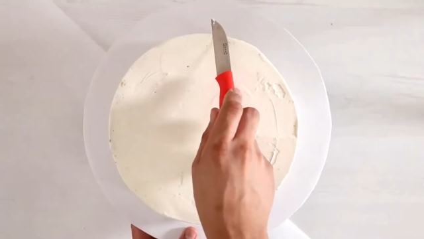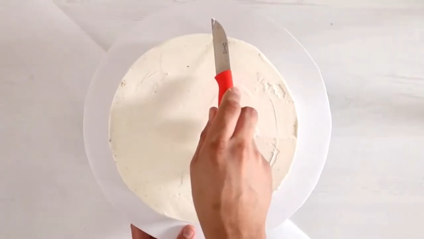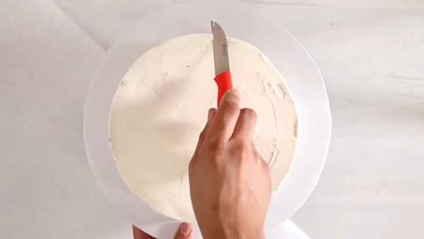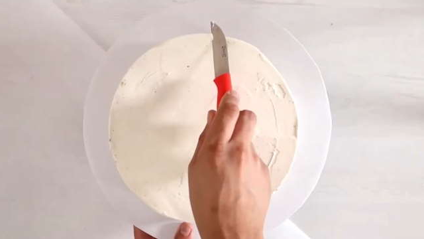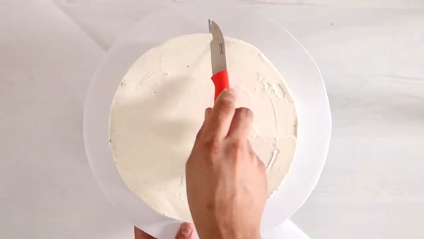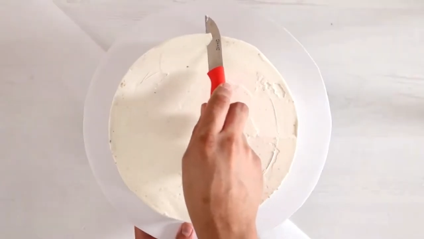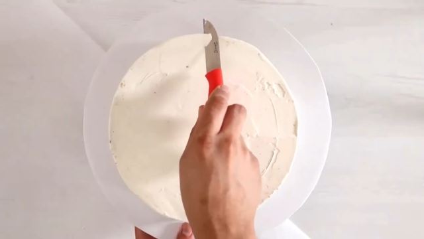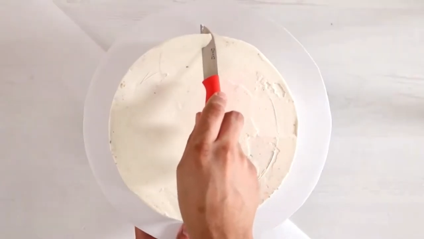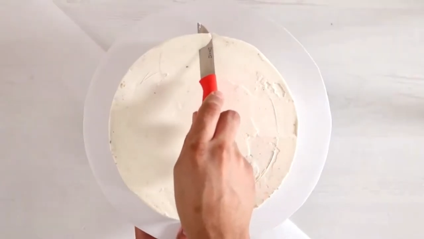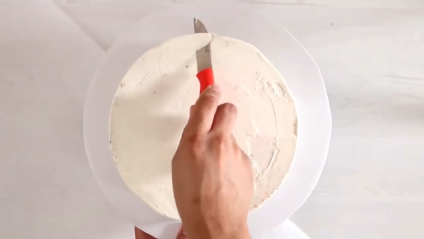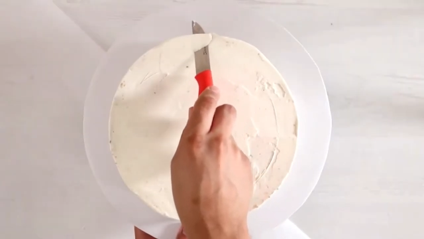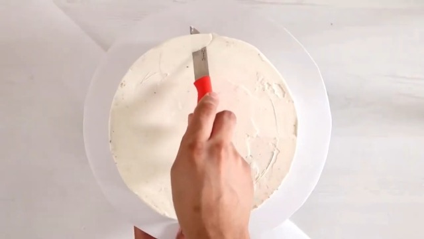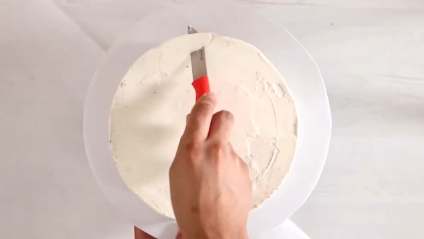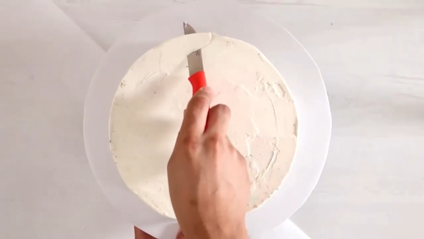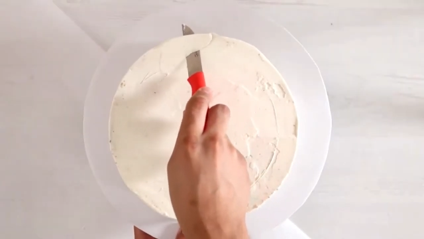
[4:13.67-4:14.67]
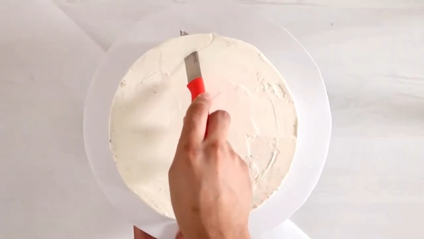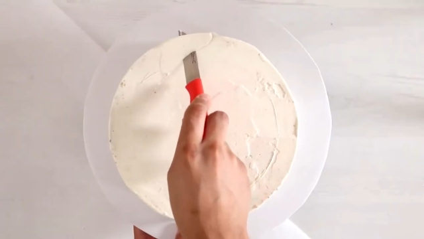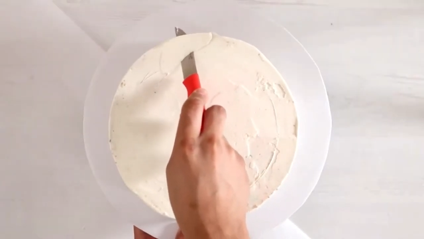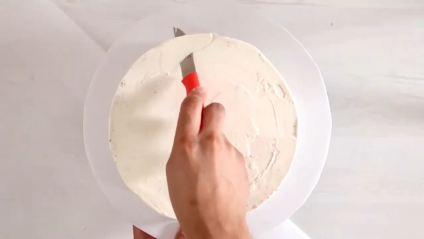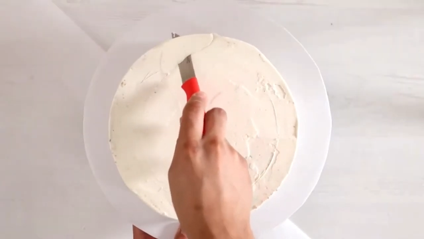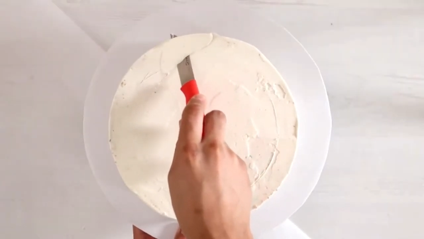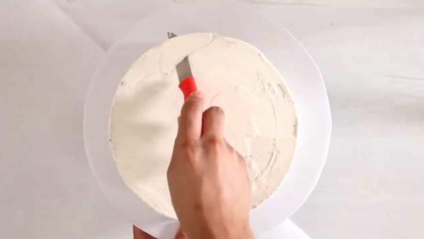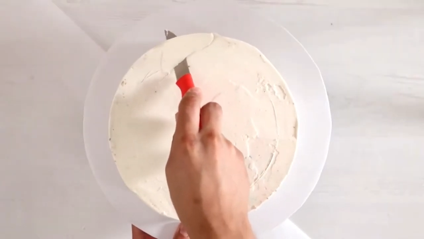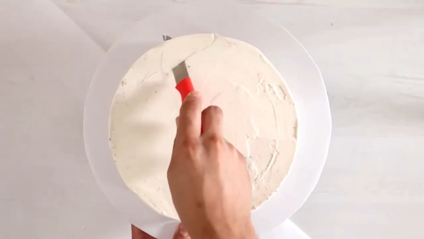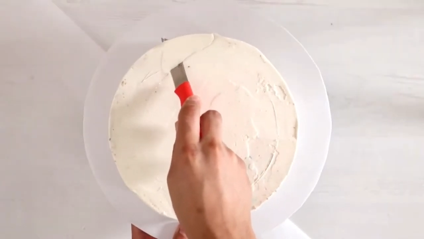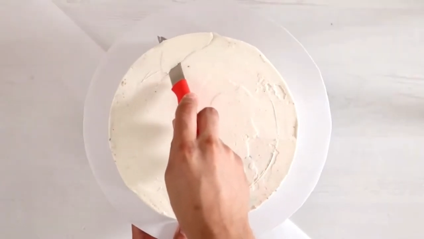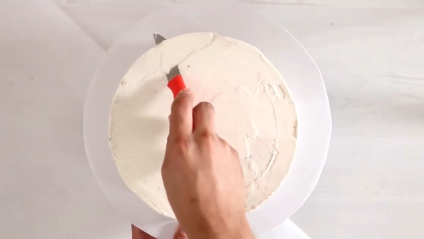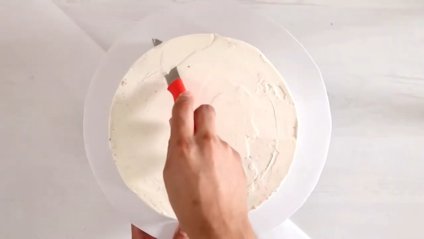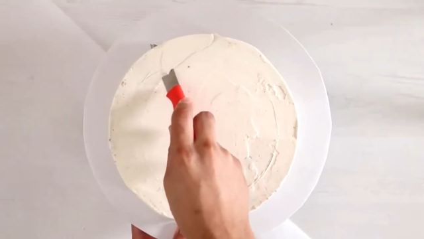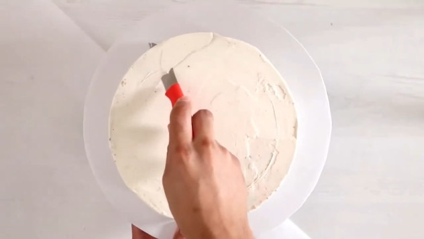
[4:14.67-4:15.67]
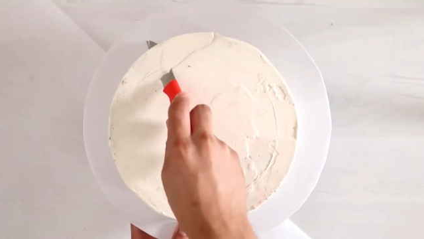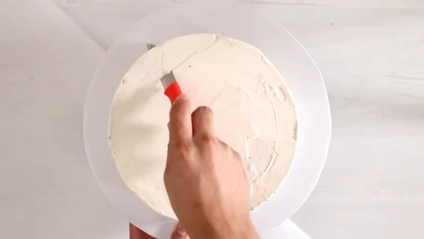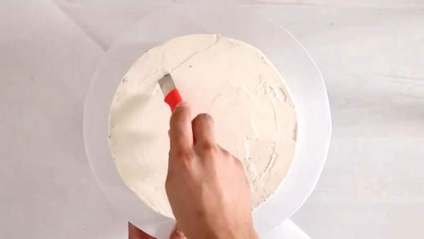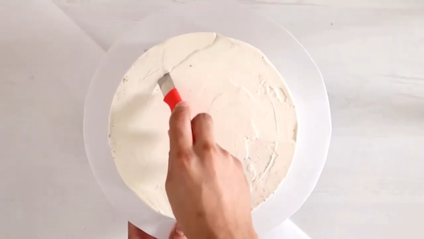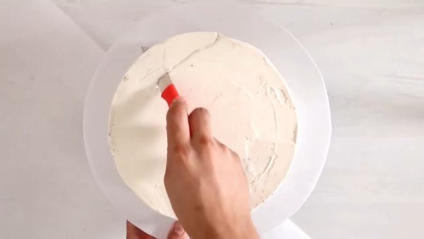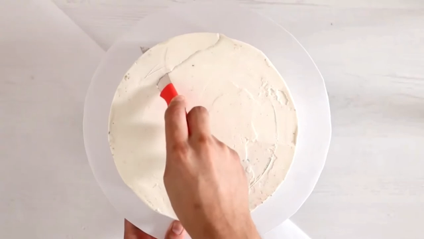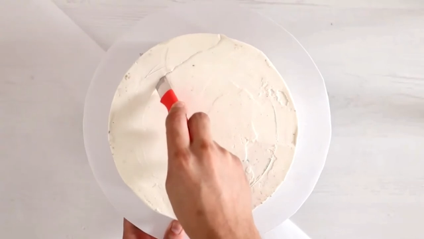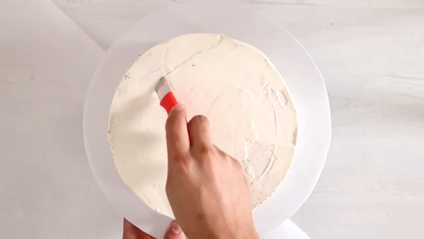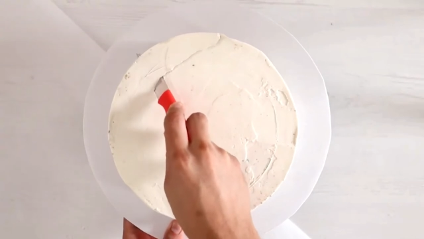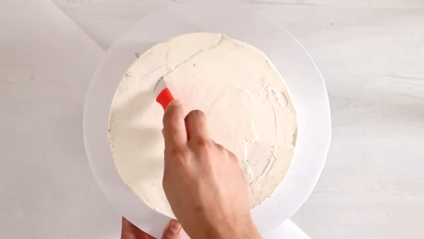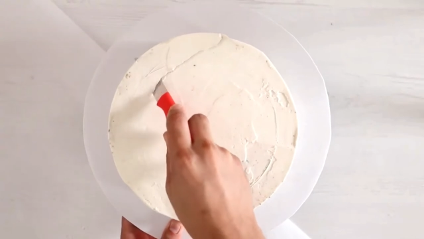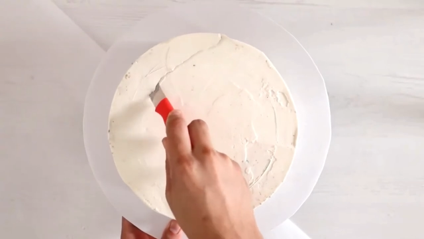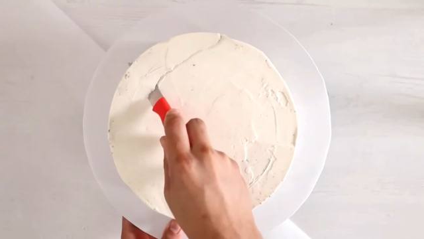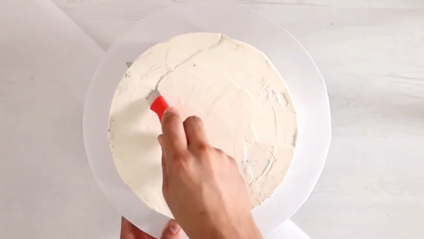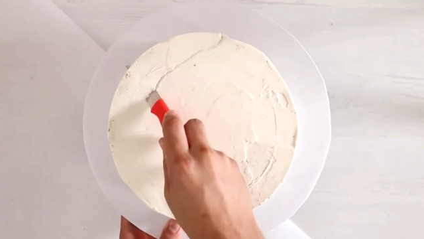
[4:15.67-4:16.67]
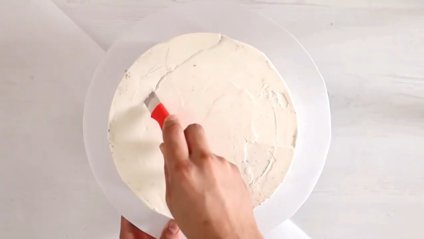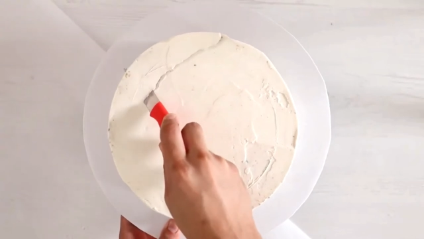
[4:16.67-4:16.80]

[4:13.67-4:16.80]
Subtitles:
[unreadable: no face in view]